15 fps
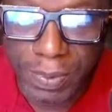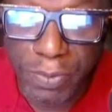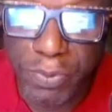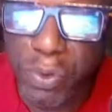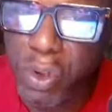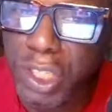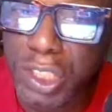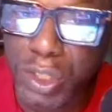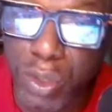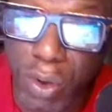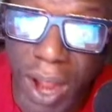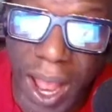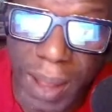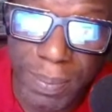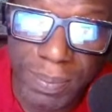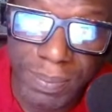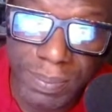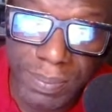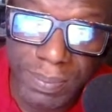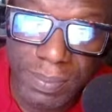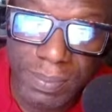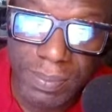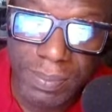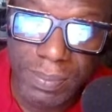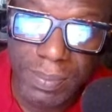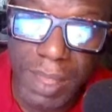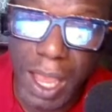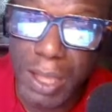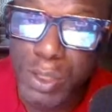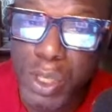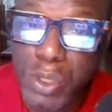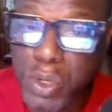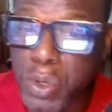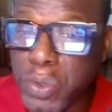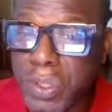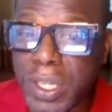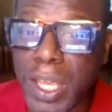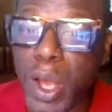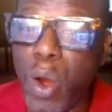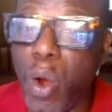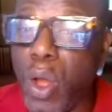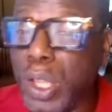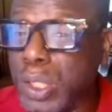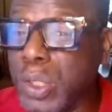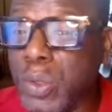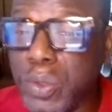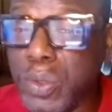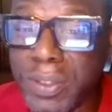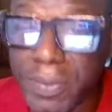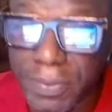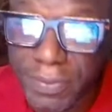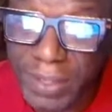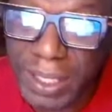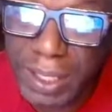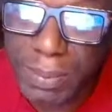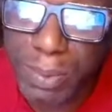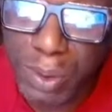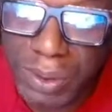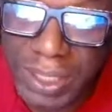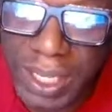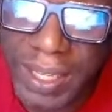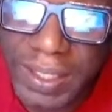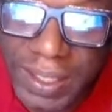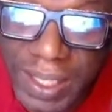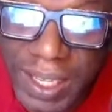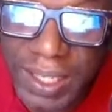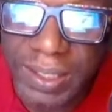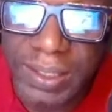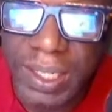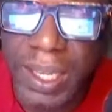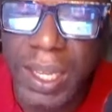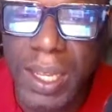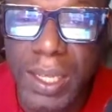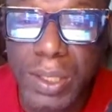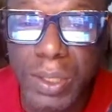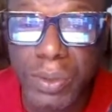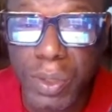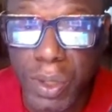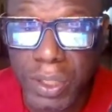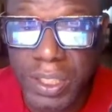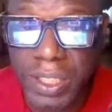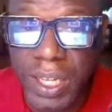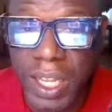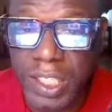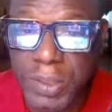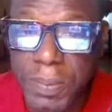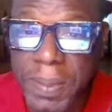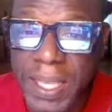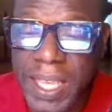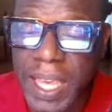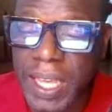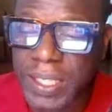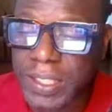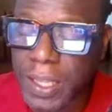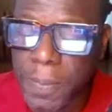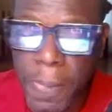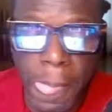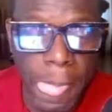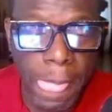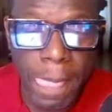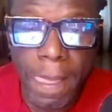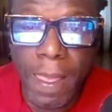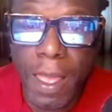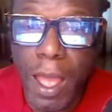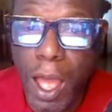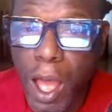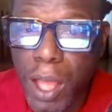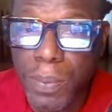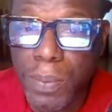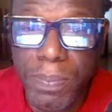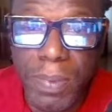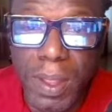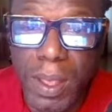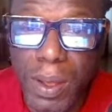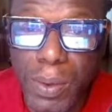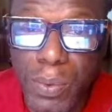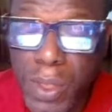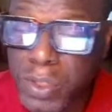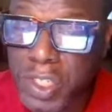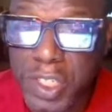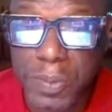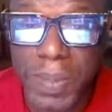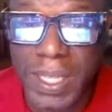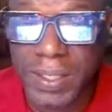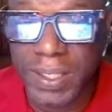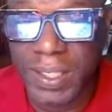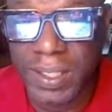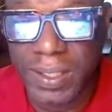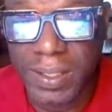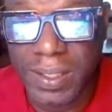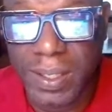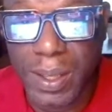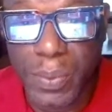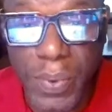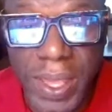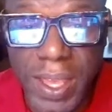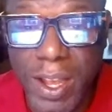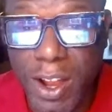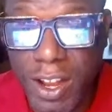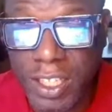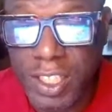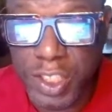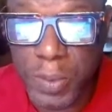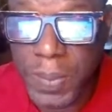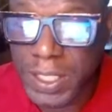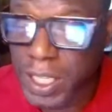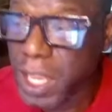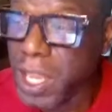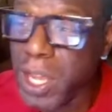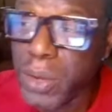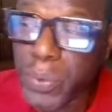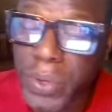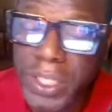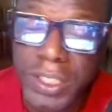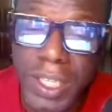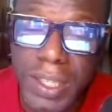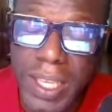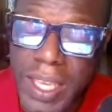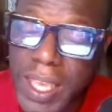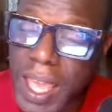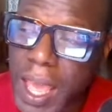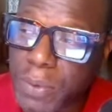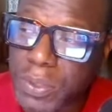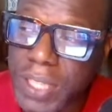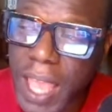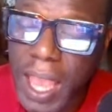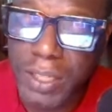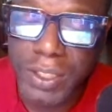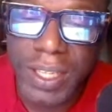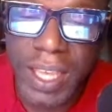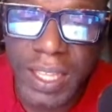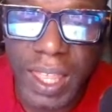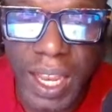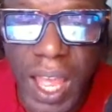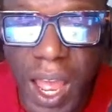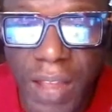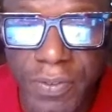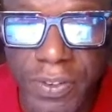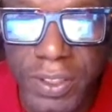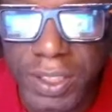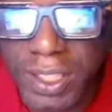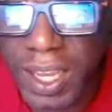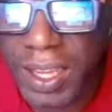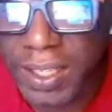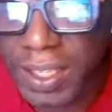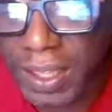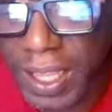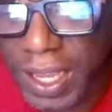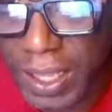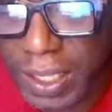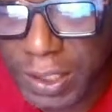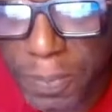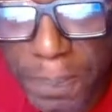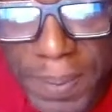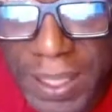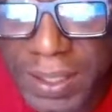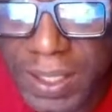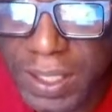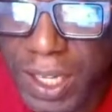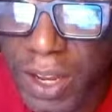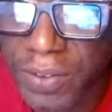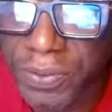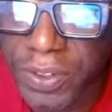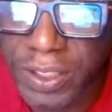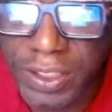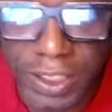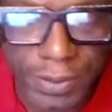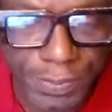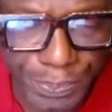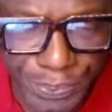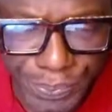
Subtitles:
voice drop? Are you using all of those available techniques to nurture customers? Because we're just busy. We are just busy. Recently, I was actually at a conference here in Atlanta, a business conference,